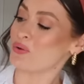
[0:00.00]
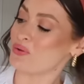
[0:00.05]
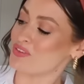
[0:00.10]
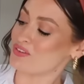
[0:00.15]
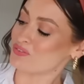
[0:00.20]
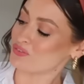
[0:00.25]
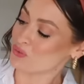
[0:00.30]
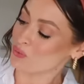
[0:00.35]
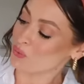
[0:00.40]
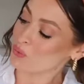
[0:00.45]
you
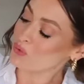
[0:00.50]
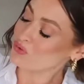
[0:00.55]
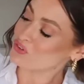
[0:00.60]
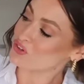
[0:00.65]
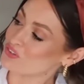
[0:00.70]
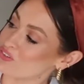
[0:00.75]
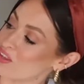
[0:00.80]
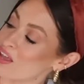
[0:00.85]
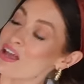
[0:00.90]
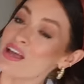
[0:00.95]
this
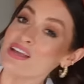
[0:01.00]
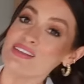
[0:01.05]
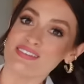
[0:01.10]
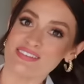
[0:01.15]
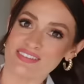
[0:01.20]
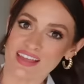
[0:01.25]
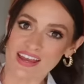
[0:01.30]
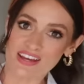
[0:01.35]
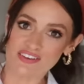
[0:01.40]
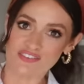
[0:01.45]
gorgeous
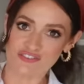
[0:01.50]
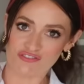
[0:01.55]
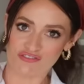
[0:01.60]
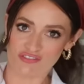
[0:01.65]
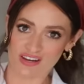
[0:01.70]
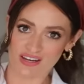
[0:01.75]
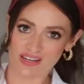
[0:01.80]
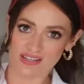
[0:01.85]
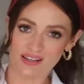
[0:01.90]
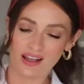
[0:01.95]
sage
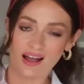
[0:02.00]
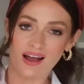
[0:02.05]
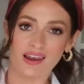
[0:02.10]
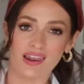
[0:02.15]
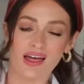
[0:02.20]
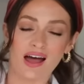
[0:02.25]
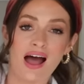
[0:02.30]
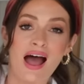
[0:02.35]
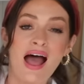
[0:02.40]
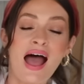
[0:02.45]
green
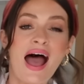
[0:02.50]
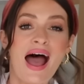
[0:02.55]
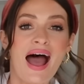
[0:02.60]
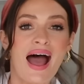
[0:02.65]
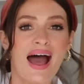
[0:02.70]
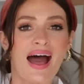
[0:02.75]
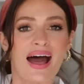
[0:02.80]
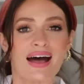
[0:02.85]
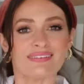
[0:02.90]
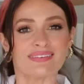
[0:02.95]
colour
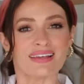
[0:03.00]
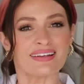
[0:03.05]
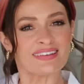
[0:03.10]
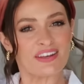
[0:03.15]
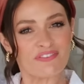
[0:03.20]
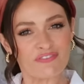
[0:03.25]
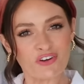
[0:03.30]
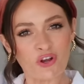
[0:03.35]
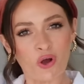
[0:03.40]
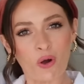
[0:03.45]
as a
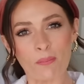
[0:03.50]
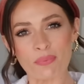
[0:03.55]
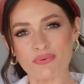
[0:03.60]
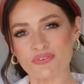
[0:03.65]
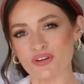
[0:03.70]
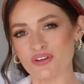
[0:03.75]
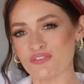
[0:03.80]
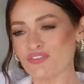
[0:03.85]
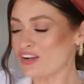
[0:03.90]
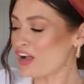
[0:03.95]
different
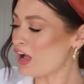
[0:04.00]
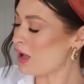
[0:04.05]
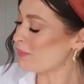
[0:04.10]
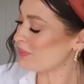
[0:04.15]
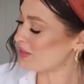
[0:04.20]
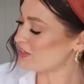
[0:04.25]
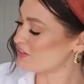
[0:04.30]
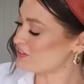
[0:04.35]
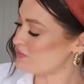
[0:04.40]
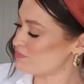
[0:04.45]
option for
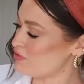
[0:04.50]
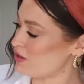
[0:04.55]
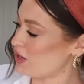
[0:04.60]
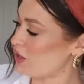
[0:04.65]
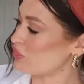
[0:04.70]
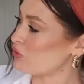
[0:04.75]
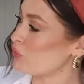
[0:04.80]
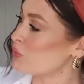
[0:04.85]
coming into spring. I